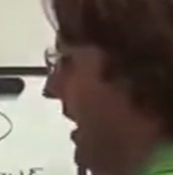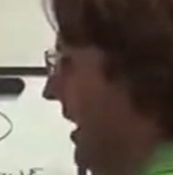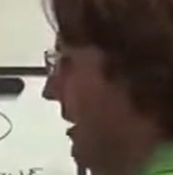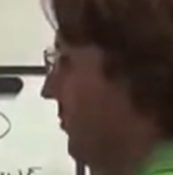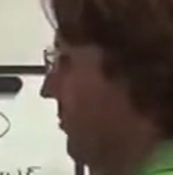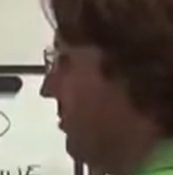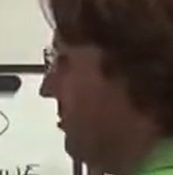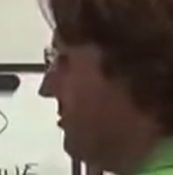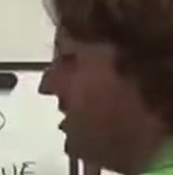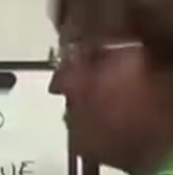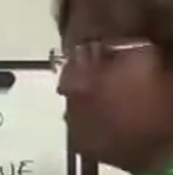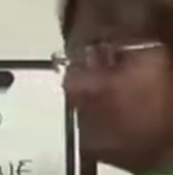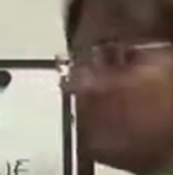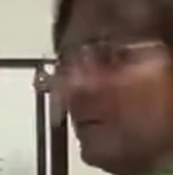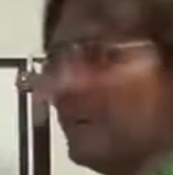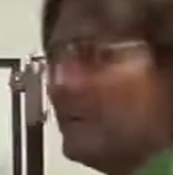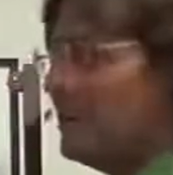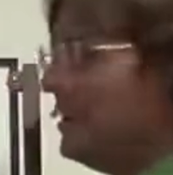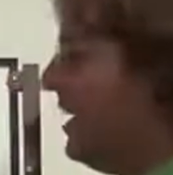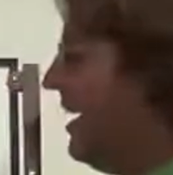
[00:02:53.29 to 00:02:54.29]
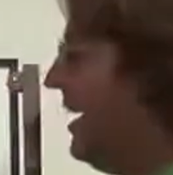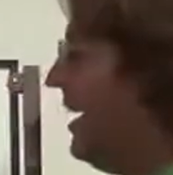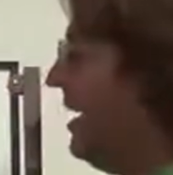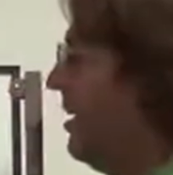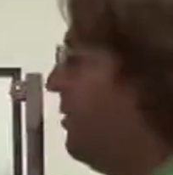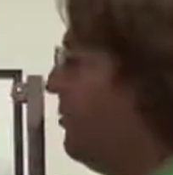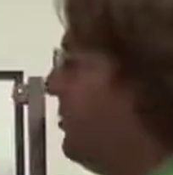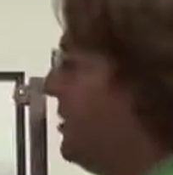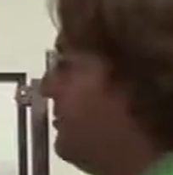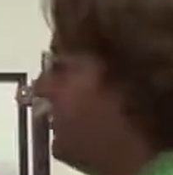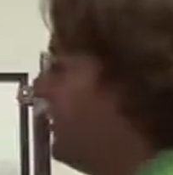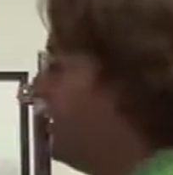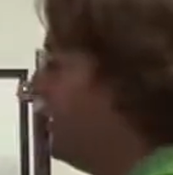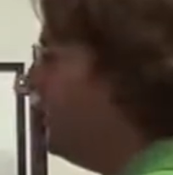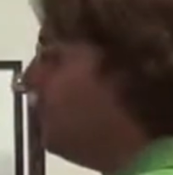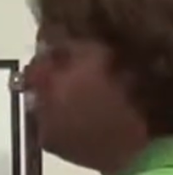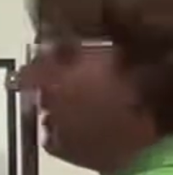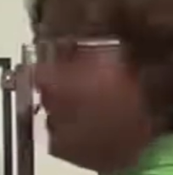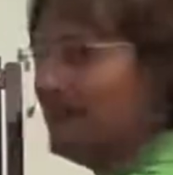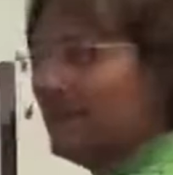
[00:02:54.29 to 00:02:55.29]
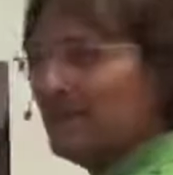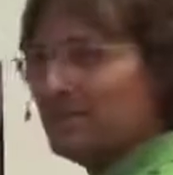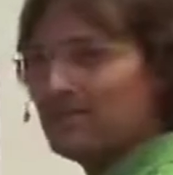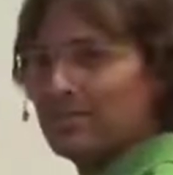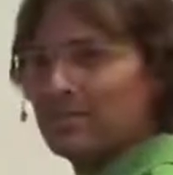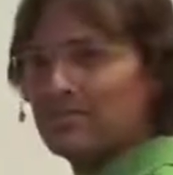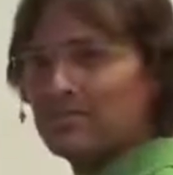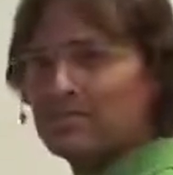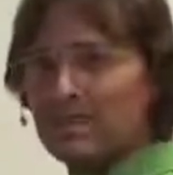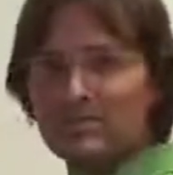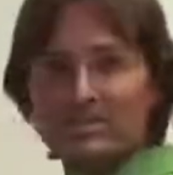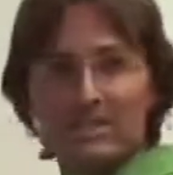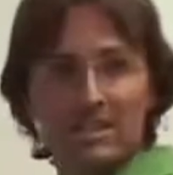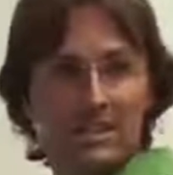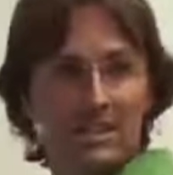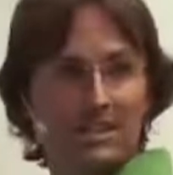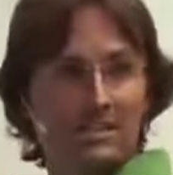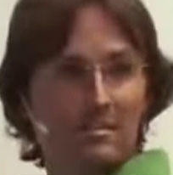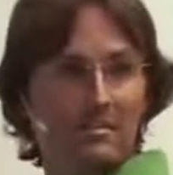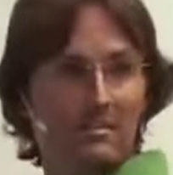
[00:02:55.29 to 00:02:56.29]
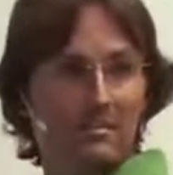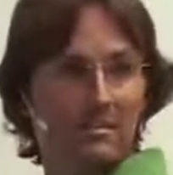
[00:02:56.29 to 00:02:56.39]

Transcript: that will dictate how we feel about ourselves sexually.